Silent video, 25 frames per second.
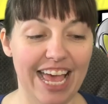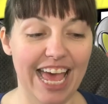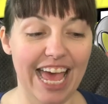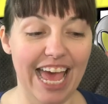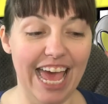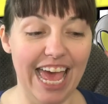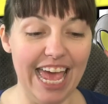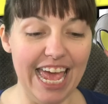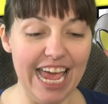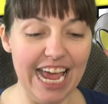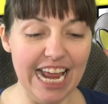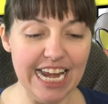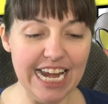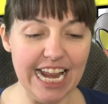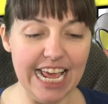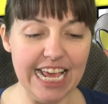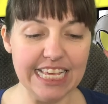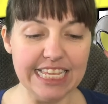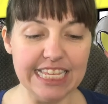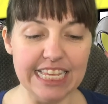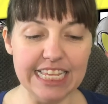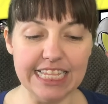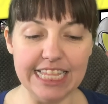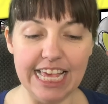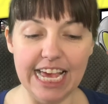And
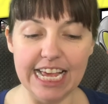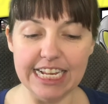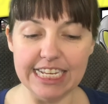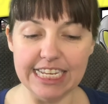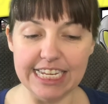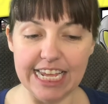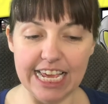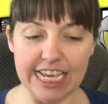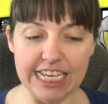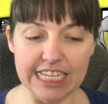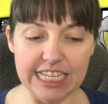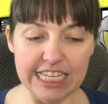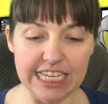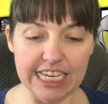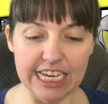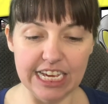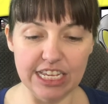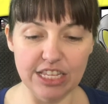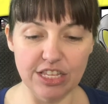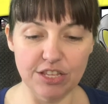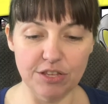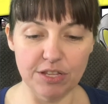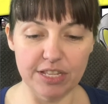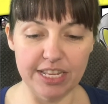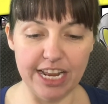isn't that Daisy?
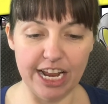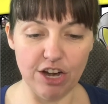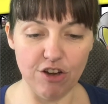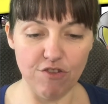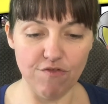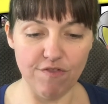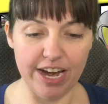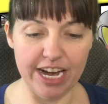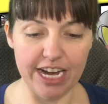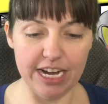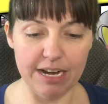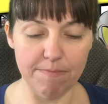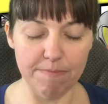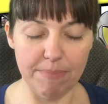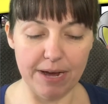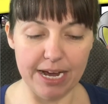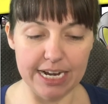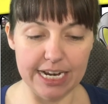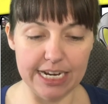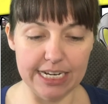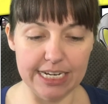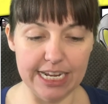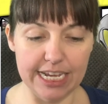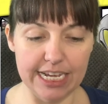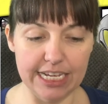It's narrated by
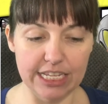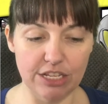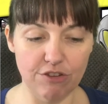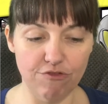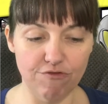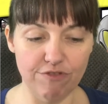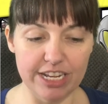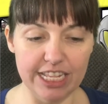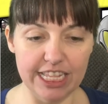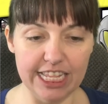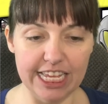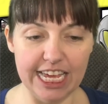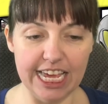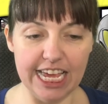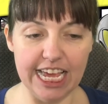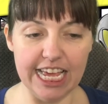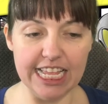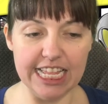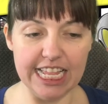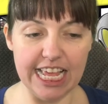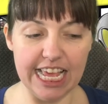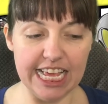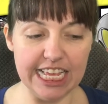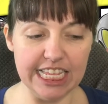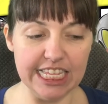the Daisy Ridley,
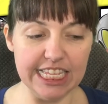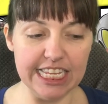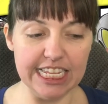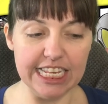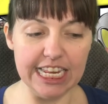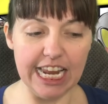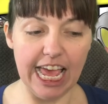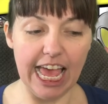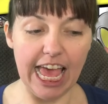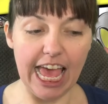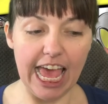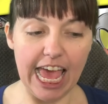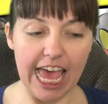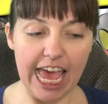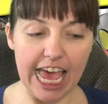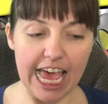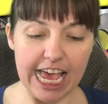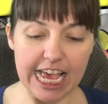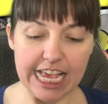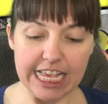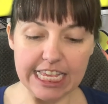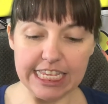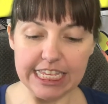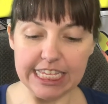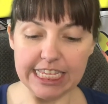and isn't
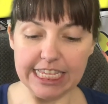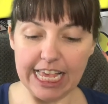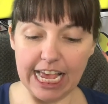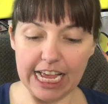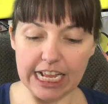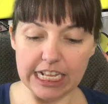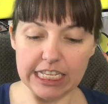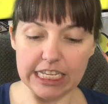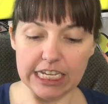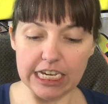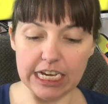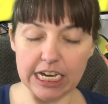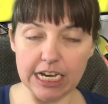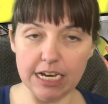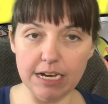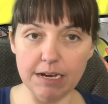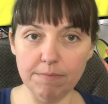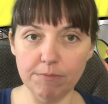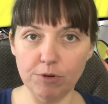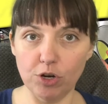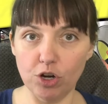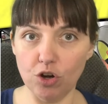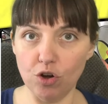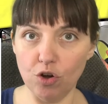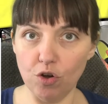that
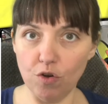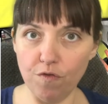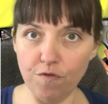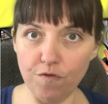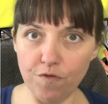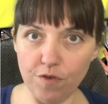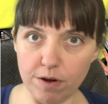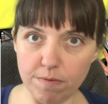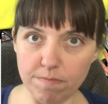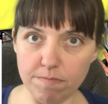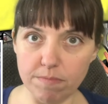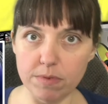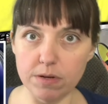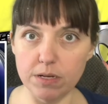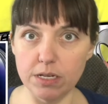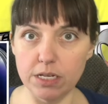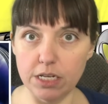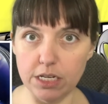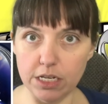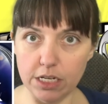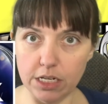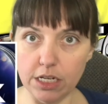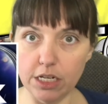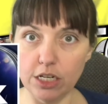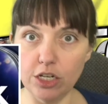the girl from
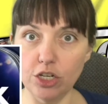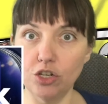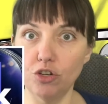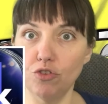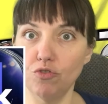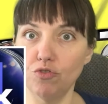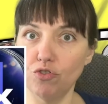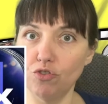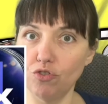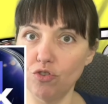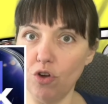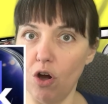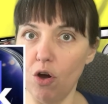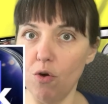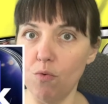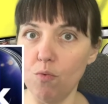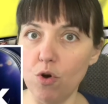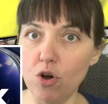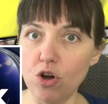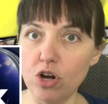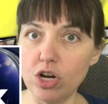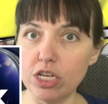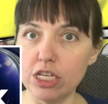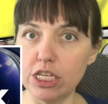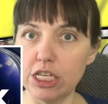the new Star
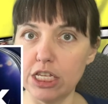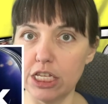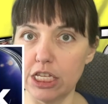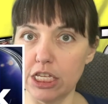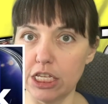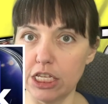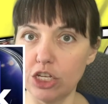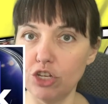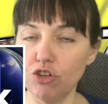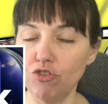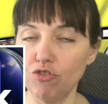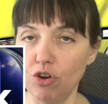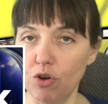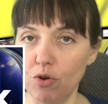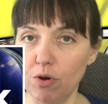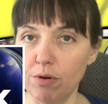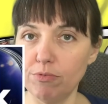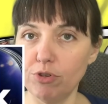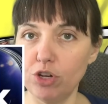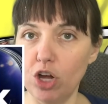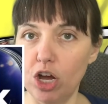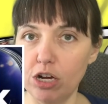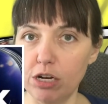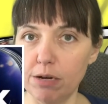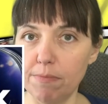Wars? You know what I'm
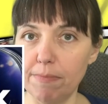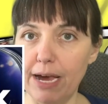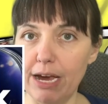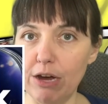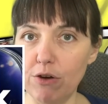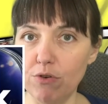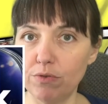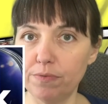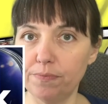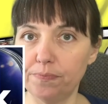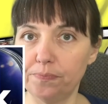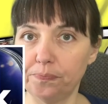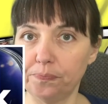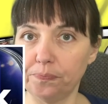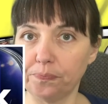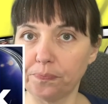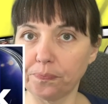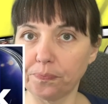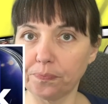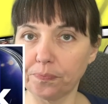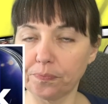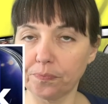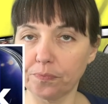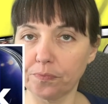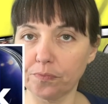talking about?
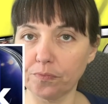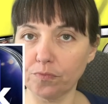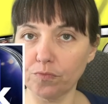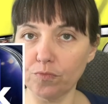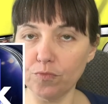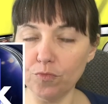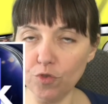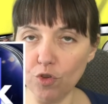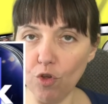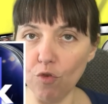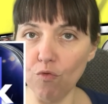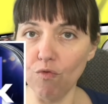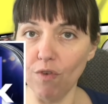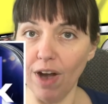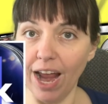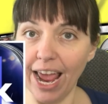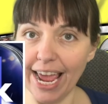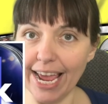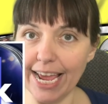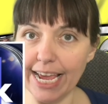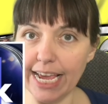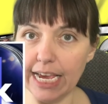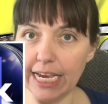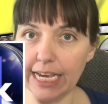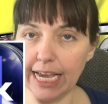
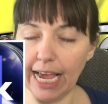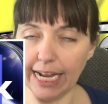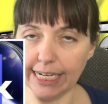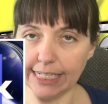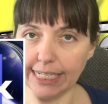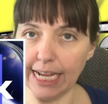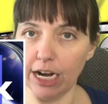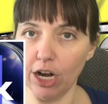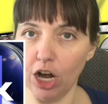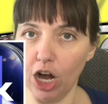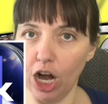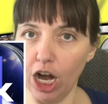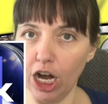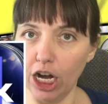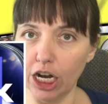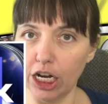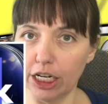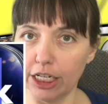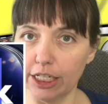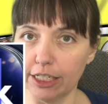Ray, ain't that her?